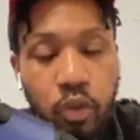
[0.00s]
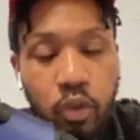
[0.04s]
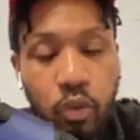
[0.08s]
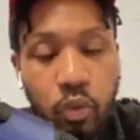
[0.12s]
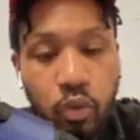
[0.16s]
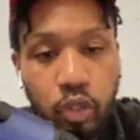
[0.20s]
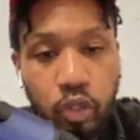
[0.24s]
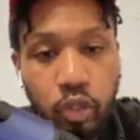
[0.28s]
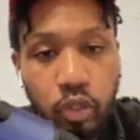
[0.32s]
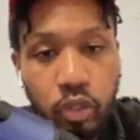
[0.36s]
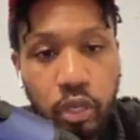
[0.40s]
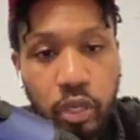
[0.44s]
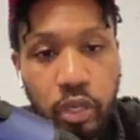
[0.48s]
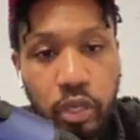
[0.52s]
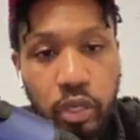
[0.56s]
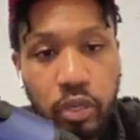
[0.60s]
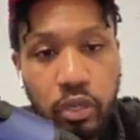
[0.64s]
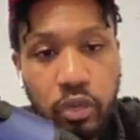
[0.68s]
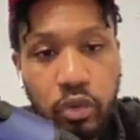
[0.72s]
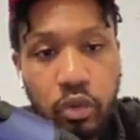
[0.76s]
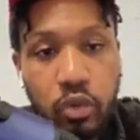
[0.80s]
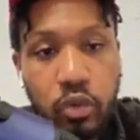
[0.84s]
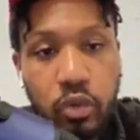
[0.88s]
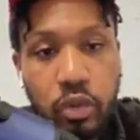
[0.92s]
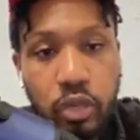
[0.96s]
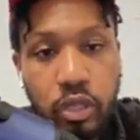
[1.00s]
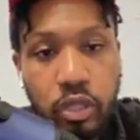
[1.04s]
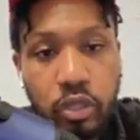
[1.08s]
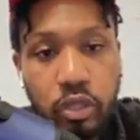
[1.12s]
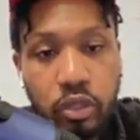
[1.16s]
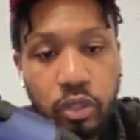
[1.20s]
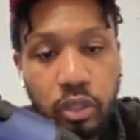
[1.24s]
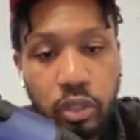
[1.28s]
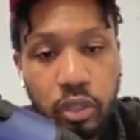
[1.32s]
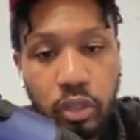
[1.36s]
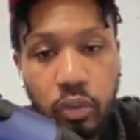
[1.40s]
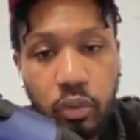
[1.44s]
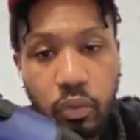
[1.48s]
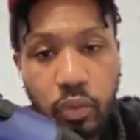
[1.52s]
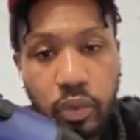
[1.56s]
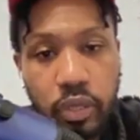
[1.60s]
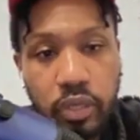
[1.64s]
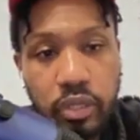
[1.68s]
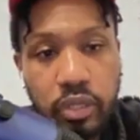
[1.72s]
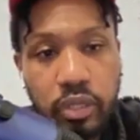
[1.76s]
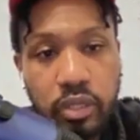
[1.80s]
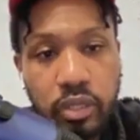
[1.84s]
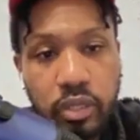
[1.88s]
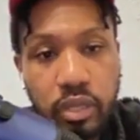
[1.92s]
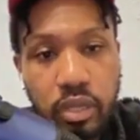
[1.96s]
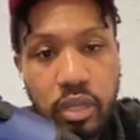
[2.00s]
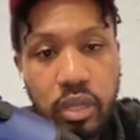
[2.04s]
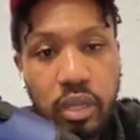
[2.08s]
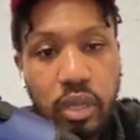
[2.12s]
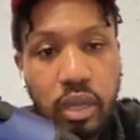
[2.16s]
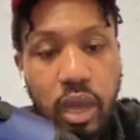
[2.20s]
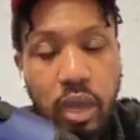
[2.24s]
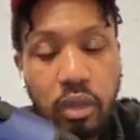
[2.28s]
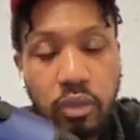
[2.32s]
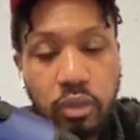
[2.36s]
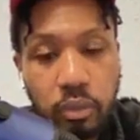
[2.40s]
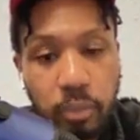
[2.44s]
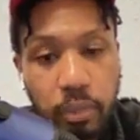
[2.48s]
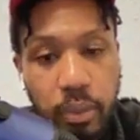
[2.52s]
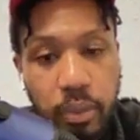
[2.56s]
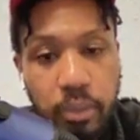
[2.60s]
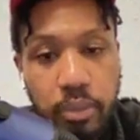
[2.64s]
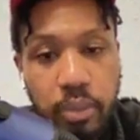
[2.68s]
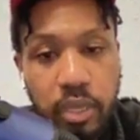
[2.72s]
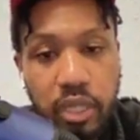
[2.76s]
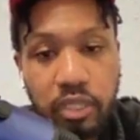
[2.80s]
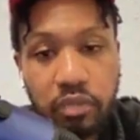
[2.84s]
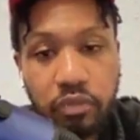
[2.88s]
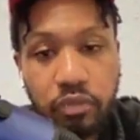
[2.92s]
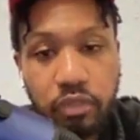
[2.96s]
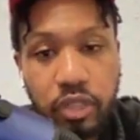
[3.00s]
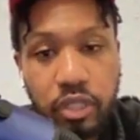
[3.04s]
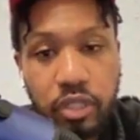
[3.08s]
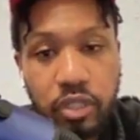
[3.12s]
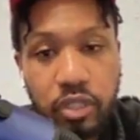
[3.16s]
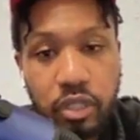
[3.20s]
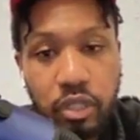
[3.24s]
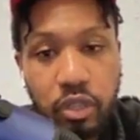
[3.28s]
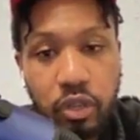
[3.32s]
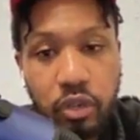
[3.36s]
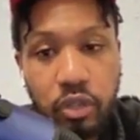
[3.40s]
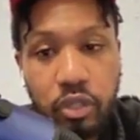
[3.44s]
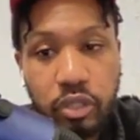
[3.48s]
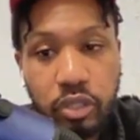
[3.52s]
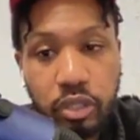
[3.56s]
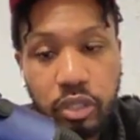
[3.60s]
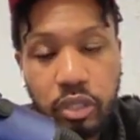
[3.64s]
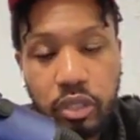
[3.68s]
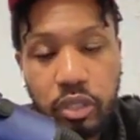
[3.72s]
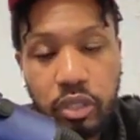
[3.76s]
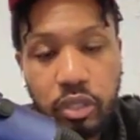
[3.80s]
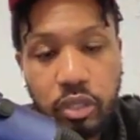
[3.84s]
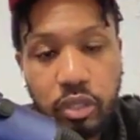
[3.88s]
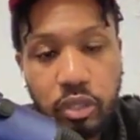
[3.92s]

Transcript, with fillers: What you're going to do is you're going to rent this thing out to people that's visiting your city.